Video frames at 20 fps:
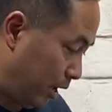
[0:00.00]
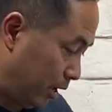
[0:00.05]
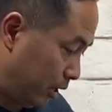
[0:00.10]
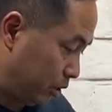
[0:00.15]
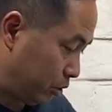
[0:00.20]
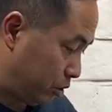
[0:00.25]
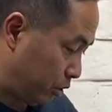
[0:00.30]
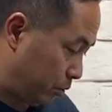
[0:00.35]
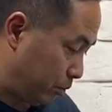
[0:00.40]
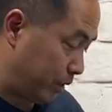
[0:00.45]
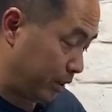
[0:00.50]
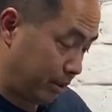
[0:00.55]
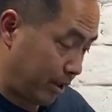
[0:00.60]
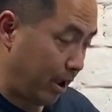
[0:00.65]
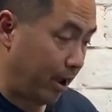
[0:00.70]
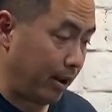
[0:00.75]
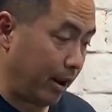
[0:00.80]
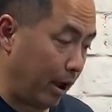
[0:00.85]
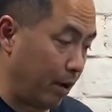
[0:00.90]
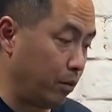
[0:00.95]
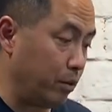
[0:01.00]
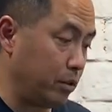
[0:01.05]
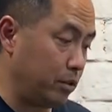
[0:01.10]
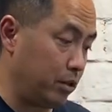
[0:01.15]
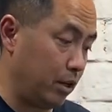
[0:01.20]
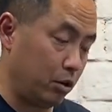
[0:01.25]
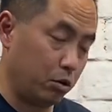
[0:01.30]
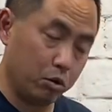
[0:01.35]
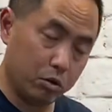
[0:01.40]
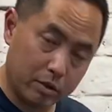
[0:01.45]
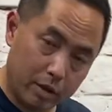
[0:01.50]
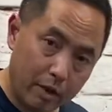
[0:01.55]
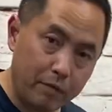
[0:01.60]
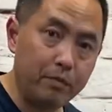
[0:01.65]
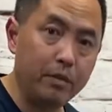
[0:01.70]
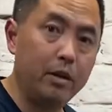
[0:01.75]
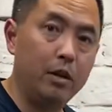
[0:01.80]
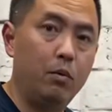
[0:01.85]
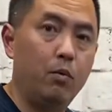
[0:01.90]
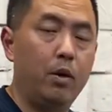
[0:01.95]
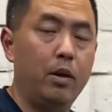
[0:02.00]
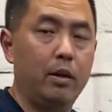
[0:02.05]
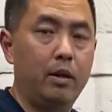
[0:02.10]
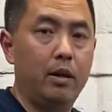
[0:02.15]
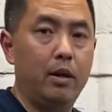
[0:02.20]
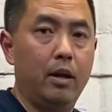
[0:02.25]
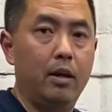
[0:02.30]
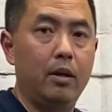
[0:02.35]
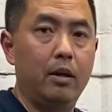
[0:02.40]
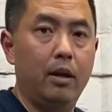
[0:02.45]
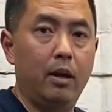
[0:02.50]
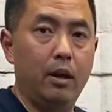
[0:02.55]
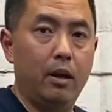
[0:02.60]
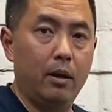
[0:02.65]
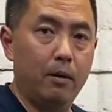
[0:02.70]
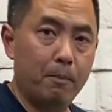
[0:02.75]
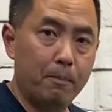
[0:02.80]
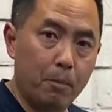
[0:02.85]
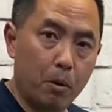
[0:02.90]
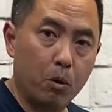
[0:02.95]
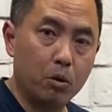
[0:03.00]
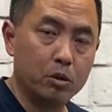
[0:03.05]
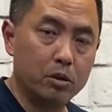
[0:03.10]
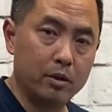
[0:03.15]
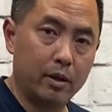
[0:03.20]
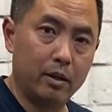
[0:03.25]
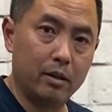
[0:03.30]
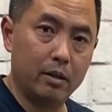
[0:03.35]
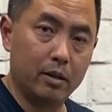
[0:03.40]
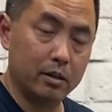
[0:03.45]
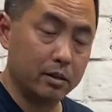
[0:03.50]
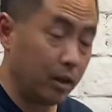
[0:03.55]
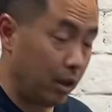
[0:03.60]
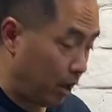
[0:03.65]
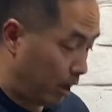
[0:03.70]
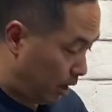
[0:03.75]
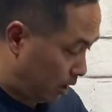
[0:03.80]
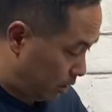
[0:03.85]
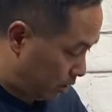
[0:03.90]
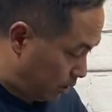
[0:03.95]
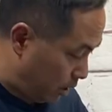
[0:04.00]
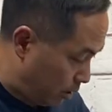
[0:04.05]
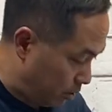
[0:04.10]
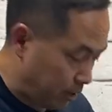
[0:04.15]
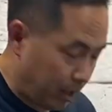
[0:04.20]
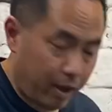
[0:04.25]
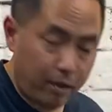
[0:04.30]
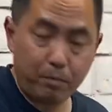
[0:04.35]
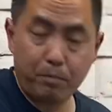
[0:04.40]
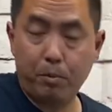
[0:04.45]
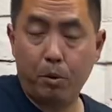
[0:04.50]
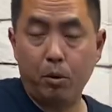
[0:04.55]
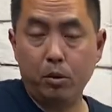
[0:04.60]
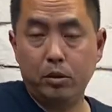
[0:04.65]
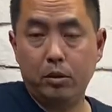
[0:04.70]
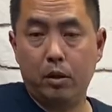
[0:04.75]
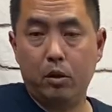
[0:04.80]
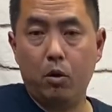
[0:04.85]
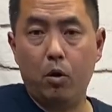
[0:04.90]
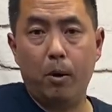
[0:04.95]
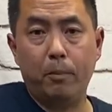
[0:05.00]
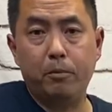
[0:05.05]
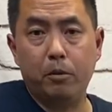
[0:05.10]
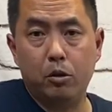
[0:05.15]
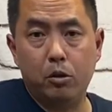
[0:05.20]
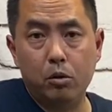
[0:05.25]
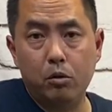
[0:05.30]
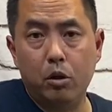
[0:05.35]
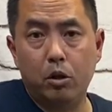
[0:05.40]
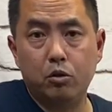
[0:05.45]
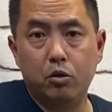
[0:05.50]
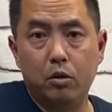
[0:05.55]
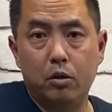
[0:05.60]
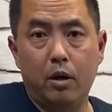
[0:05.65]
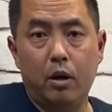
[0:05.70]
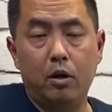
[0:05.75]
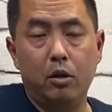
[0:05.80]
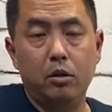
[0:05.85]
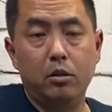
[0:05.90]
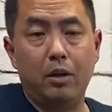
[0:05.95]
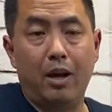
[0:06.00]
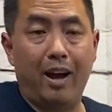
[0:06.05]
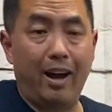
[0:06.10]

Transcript: So with that, I would say you definitely want to get a post like this. Now, they have posts that go up to $200.